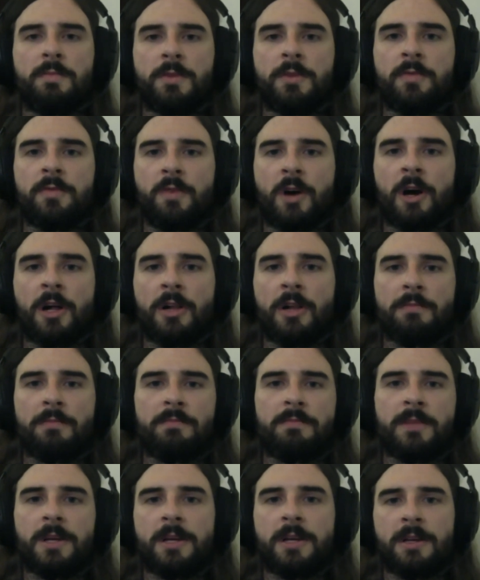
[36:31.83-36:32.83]
fall,
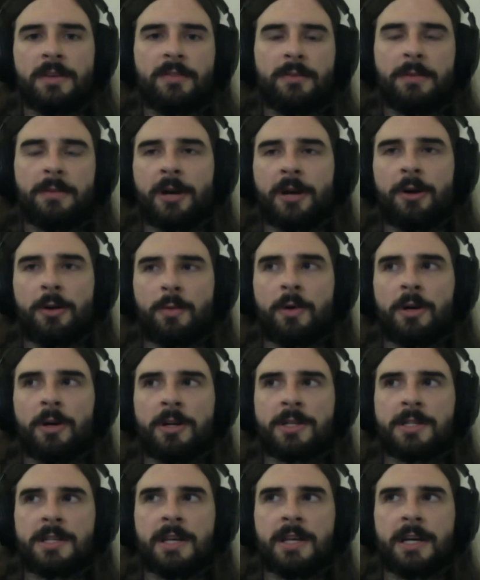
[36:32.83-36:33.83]
for better or
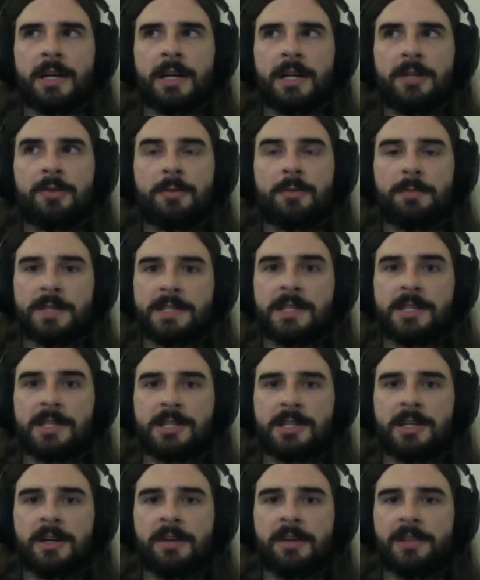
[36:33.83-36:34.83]
worse, into a
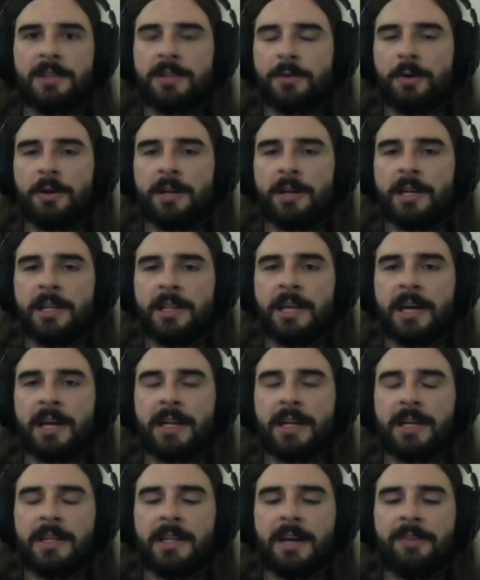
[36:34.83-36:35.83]
position of authority in
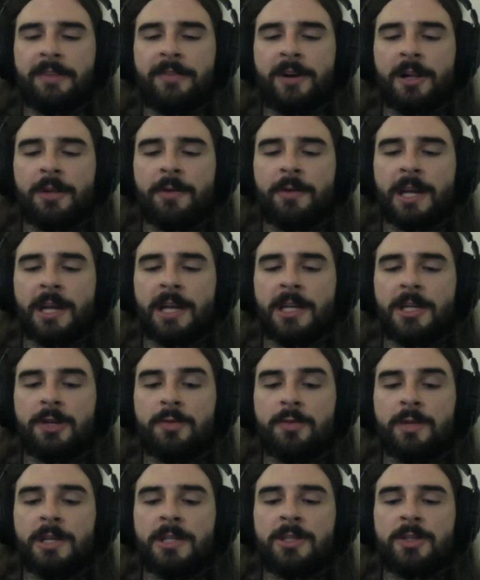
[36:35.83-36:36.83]
that following, and
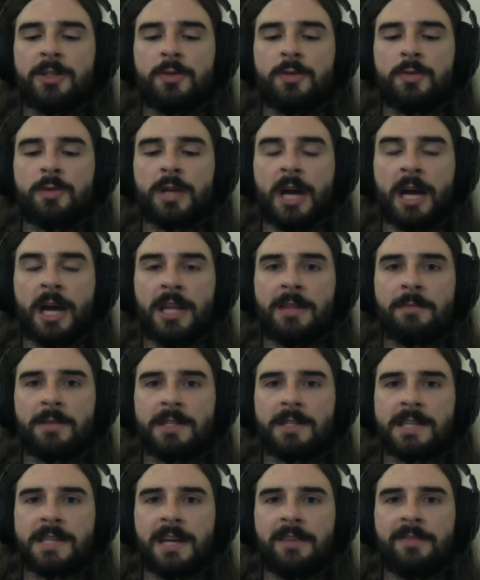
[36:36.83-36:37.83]
you need to guide them
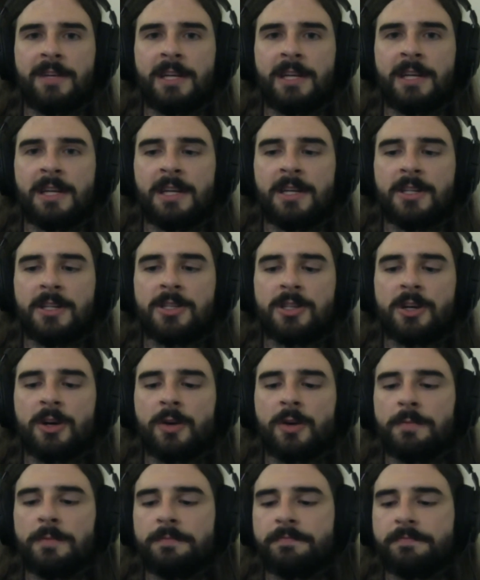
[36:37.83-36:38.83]
to safety.
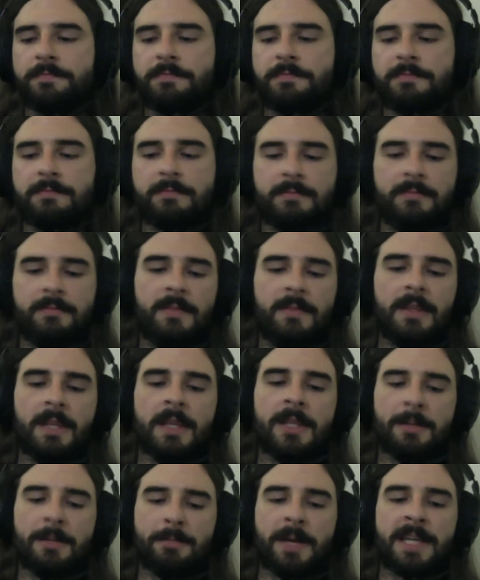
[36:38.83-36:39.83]
So
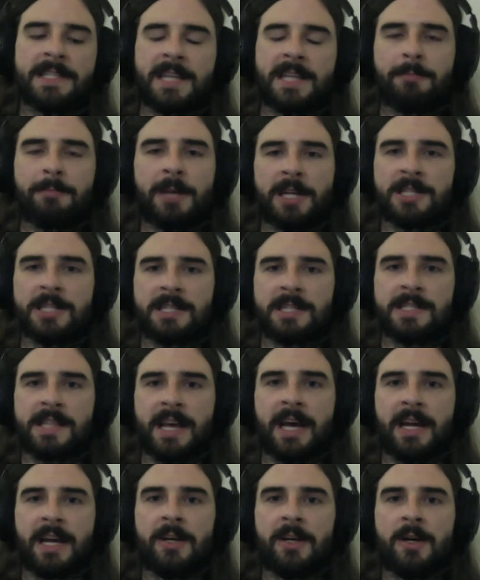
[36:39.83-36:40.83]
the basic pitch is
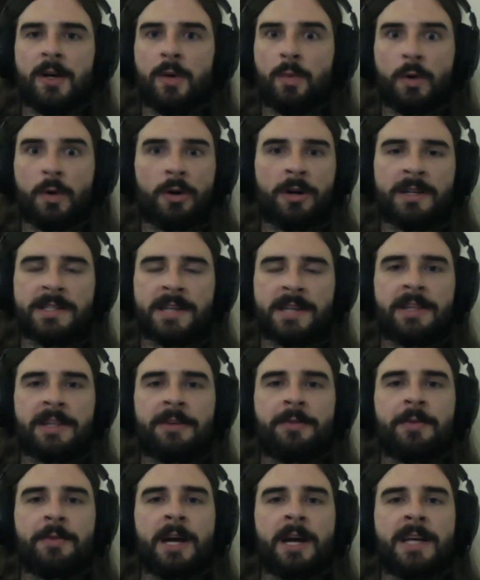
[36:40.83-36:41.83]
that war is on the
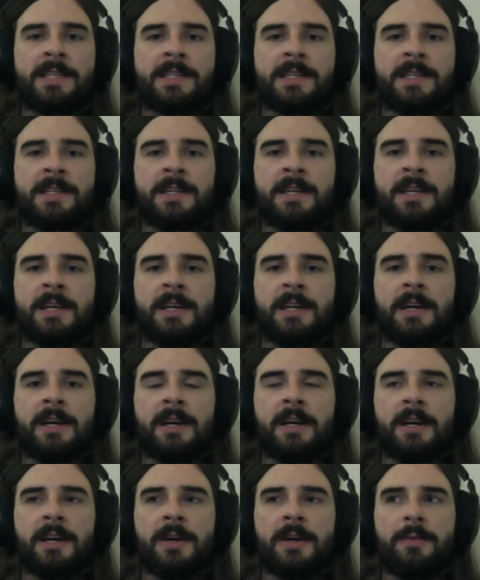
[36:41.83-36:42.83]
horizon.
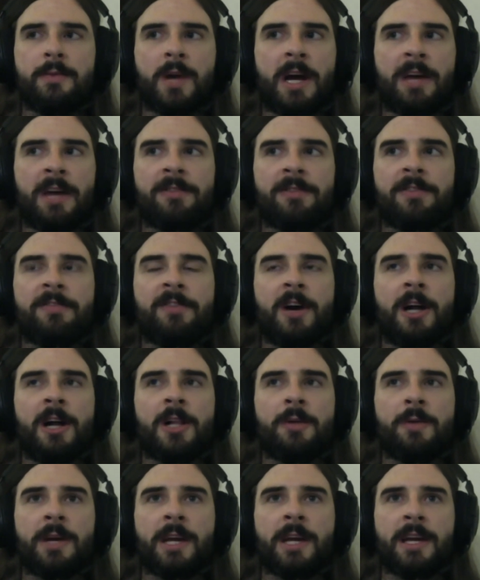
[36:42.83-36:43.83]
A rival
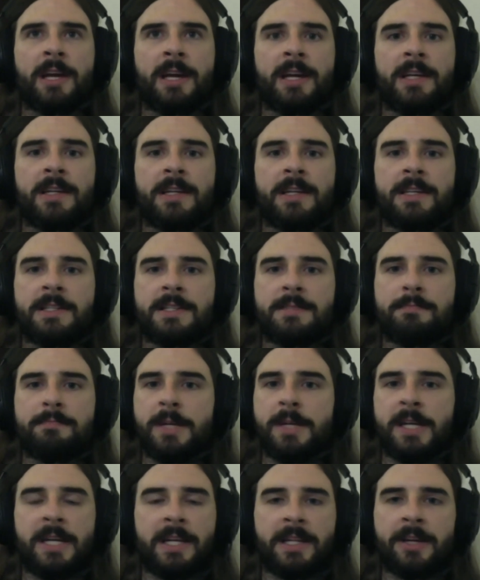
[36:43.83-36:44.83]
following is
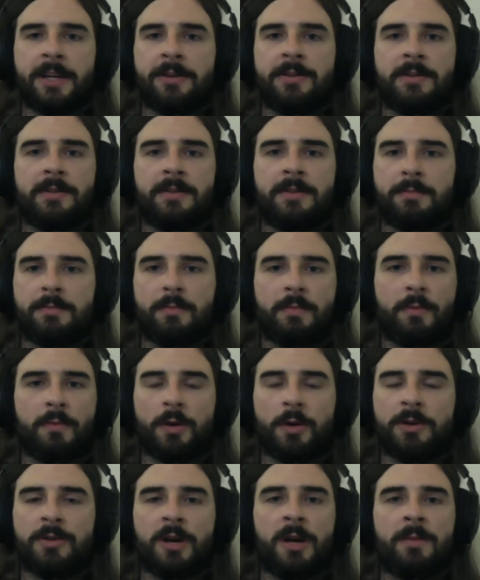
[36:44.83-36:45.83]
beating their
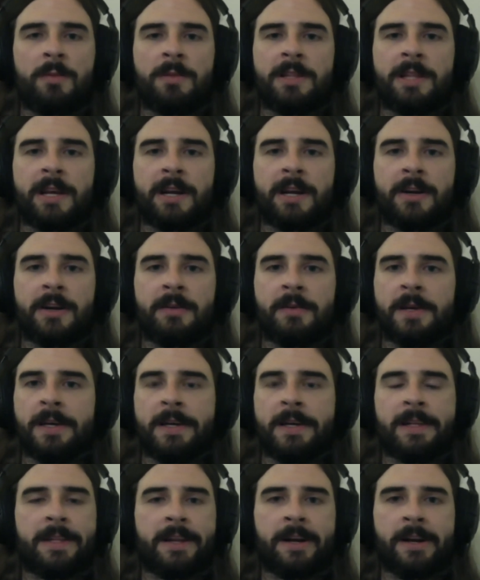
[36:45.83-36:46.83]
war drum, and
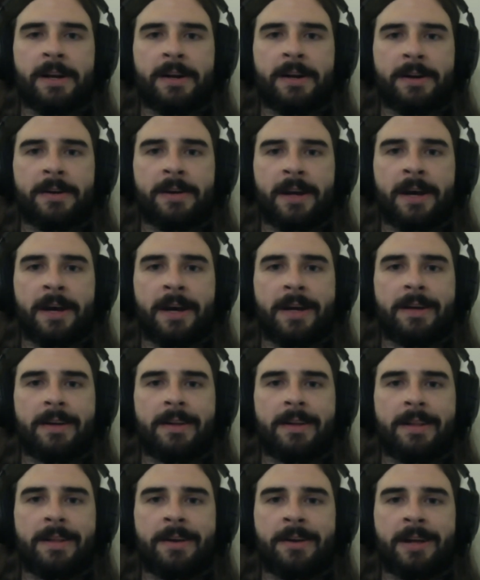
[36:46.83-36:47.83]
they're not
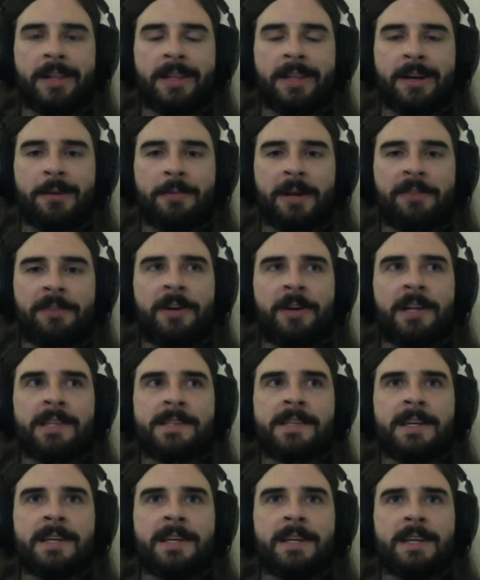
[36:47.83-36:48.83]
there to make
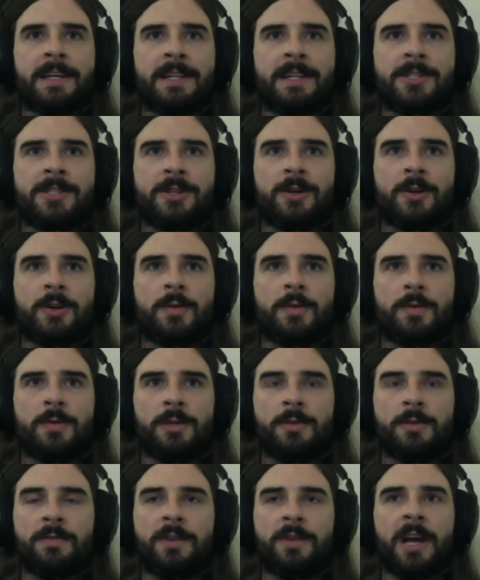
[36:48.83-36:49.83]
friends. And so
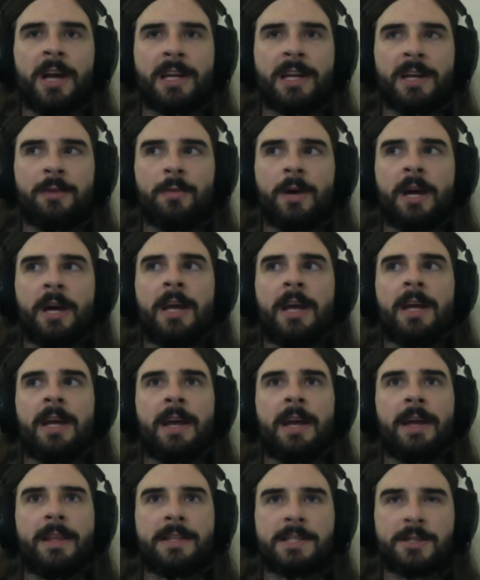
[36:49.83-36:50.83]
you've got to get away
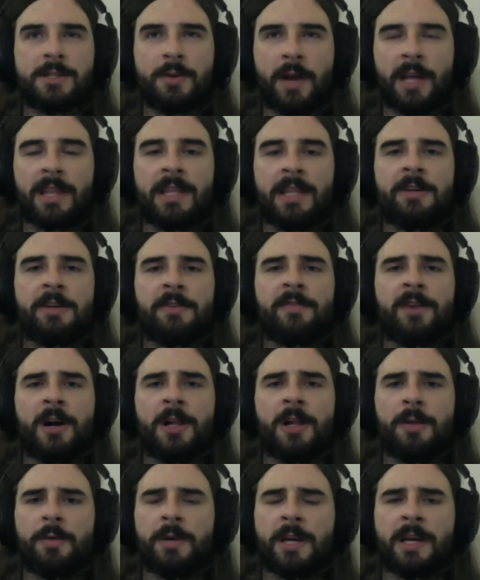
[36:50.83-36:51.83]
and strengthen your
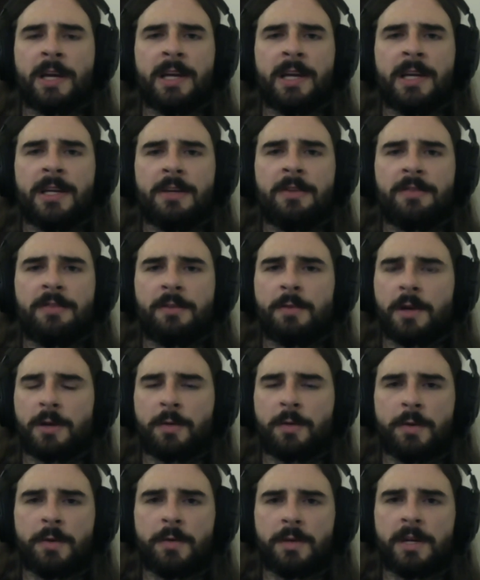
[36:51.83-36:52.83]
following. You have to
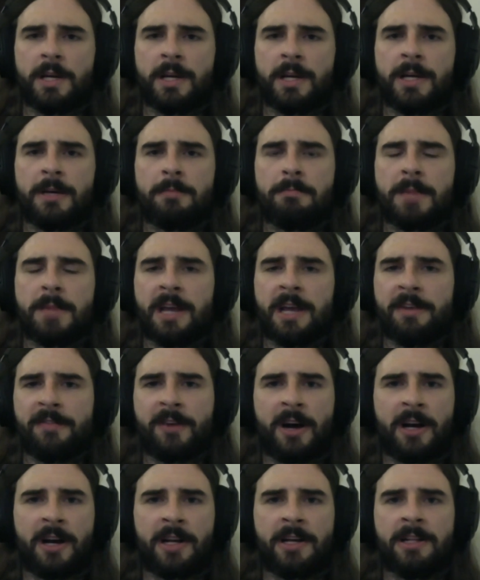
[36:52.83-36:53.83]
recruit
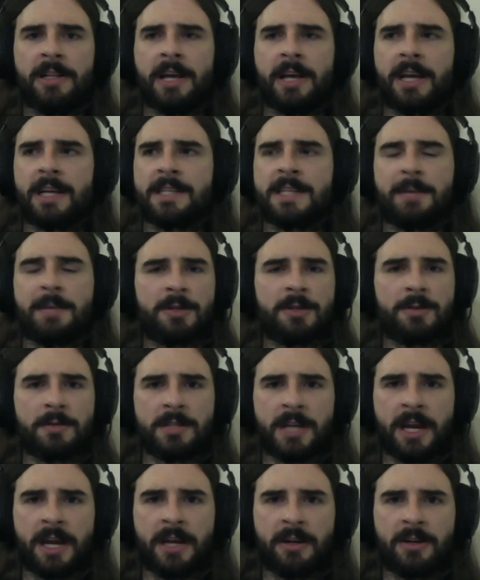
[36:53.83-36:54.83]
megafauna like
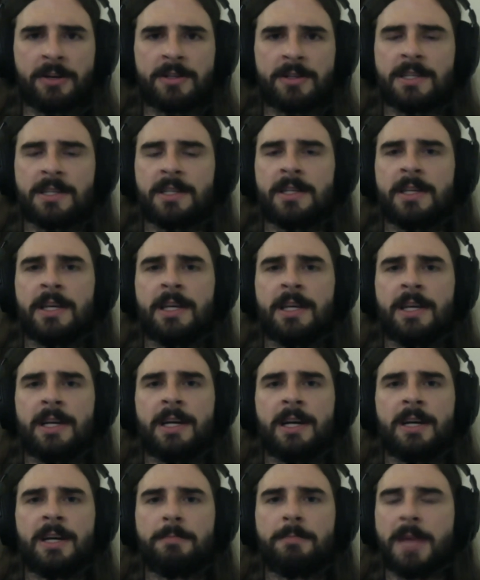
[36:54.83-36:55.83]
saber-toothed tigers and
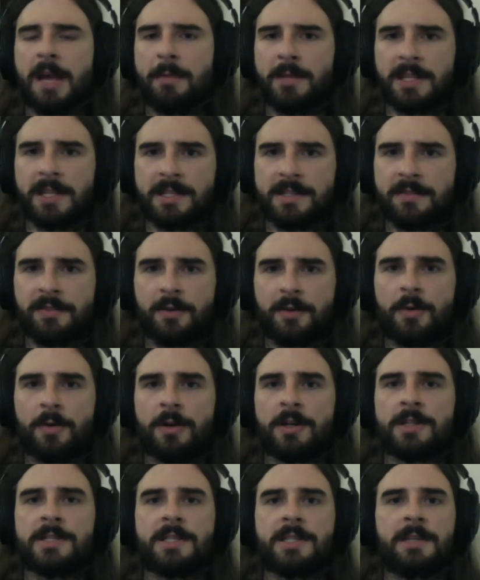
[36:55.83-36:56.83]
mammoths, of
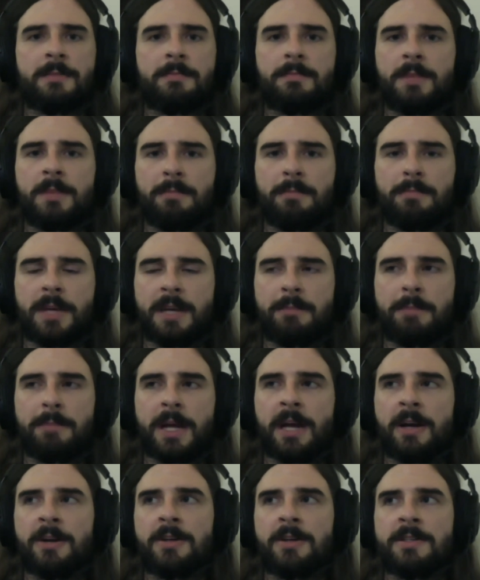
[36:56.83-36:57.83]
course, and big
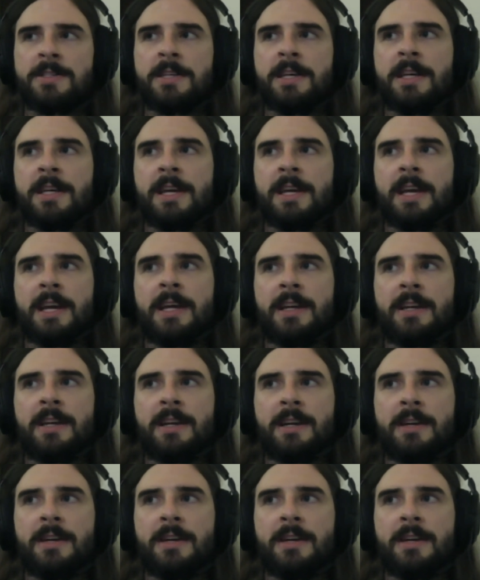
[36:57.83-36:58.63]
bears. And